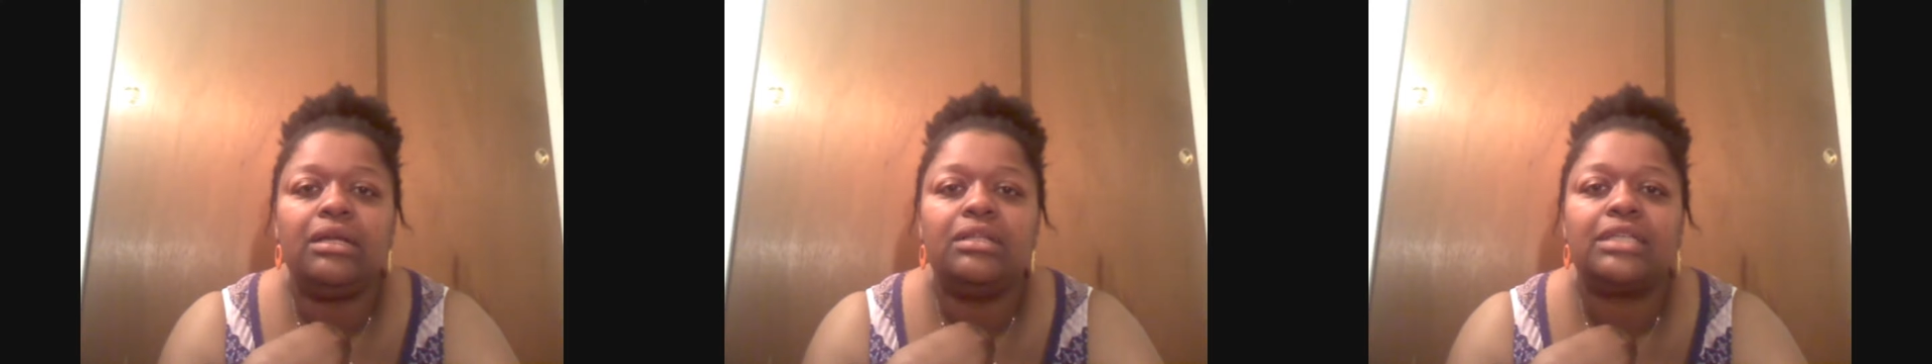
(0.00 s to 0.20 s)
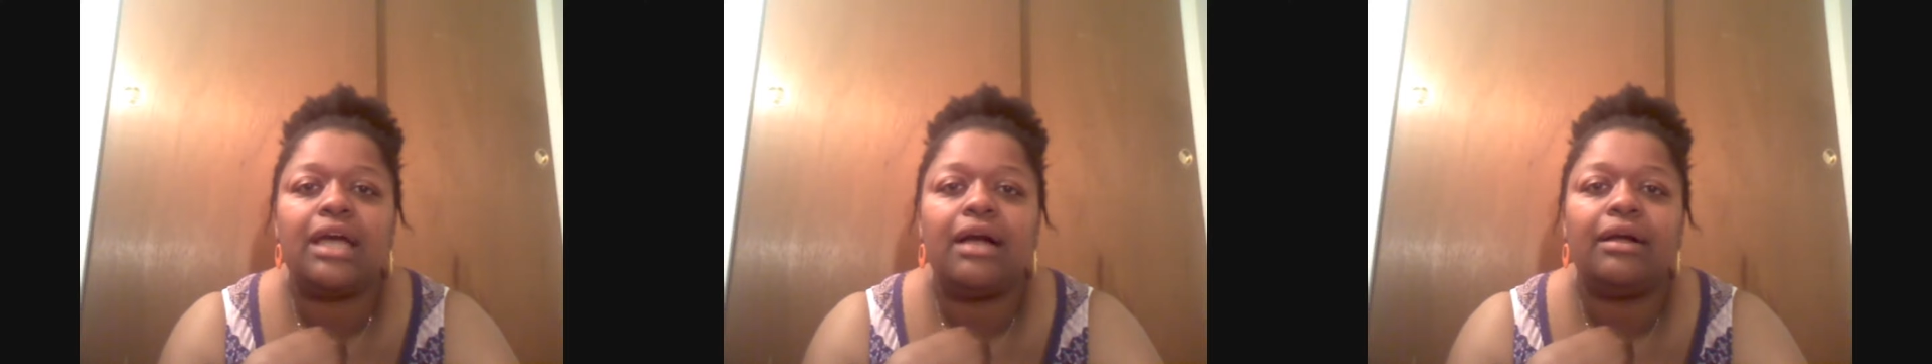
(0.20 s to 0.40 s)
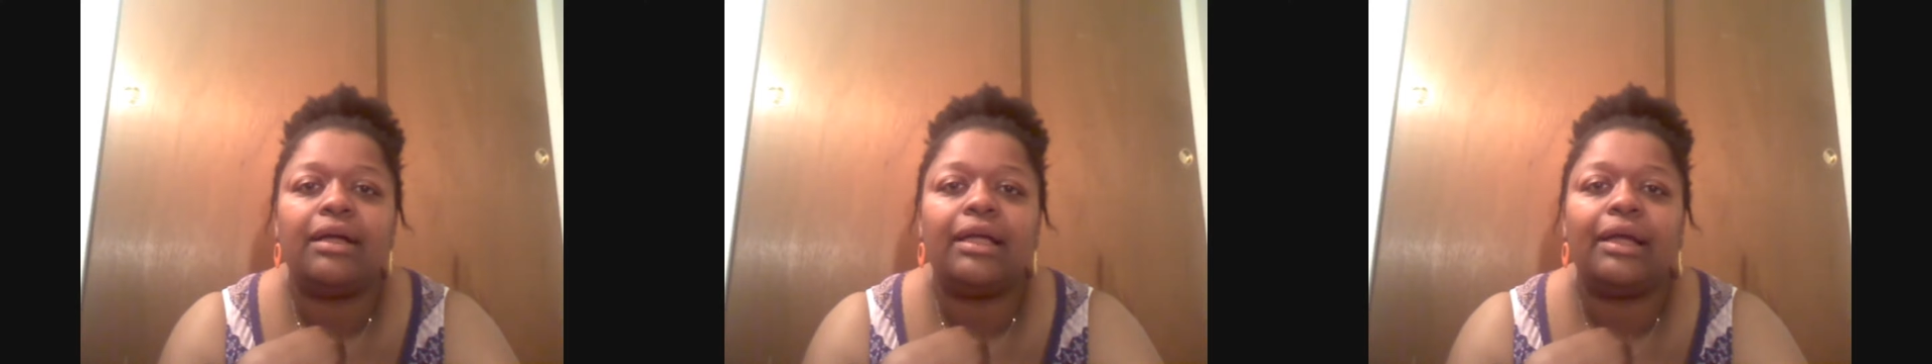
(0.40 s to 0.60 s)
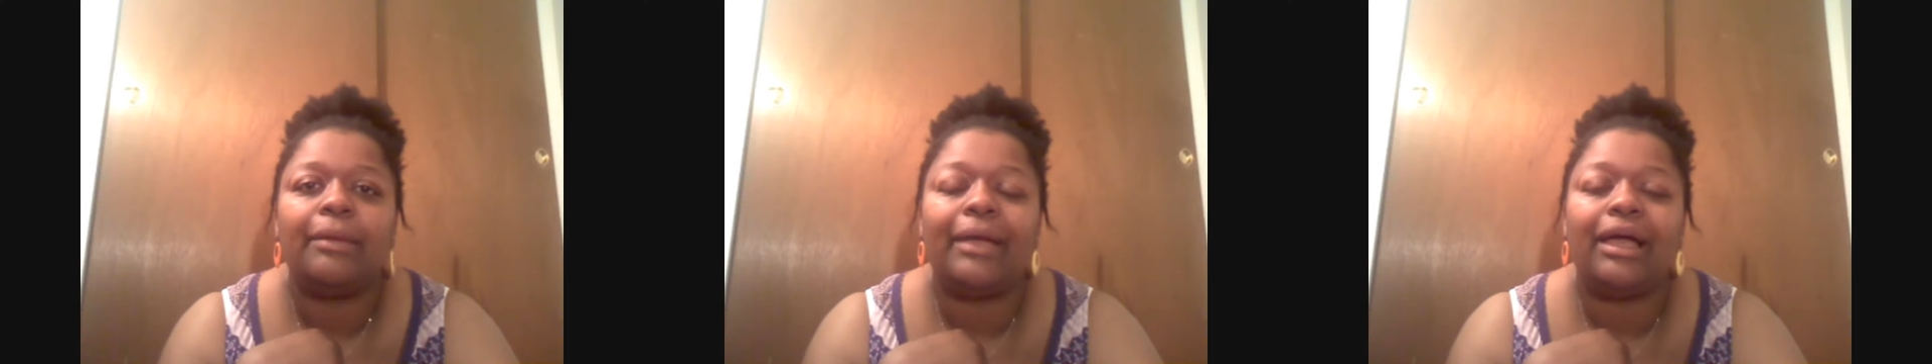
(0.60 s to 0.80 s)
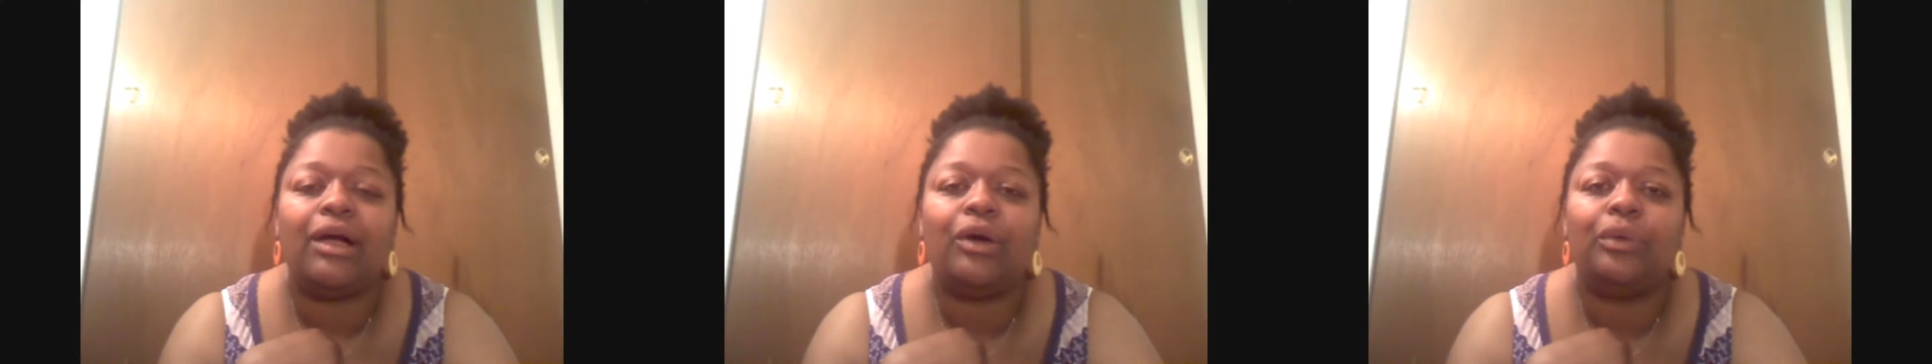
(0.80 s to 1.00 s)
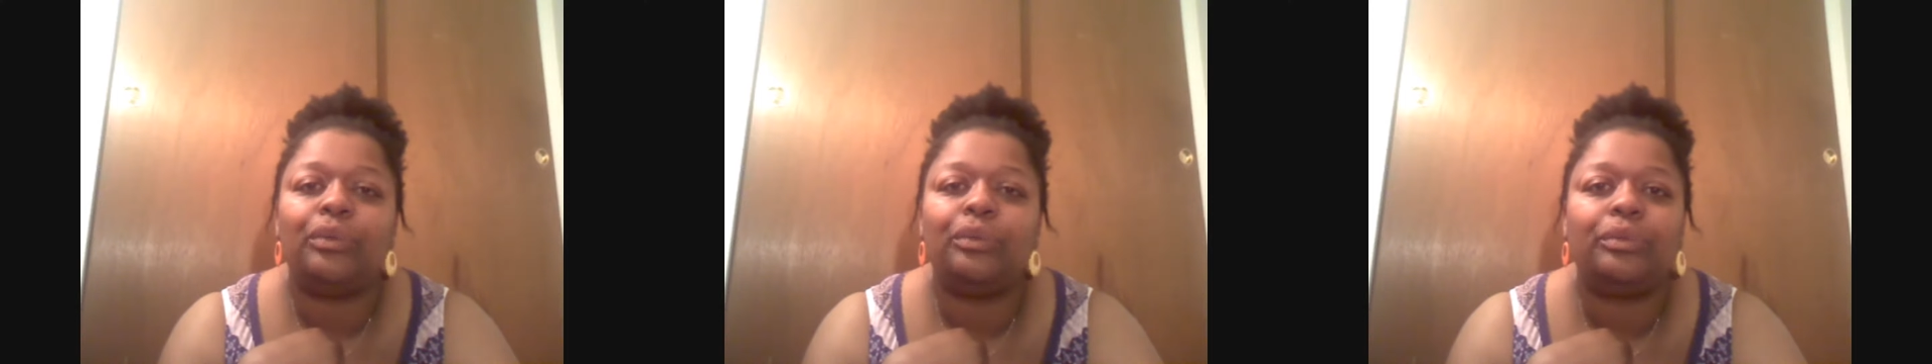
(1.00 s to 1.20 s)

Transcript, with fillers: talking about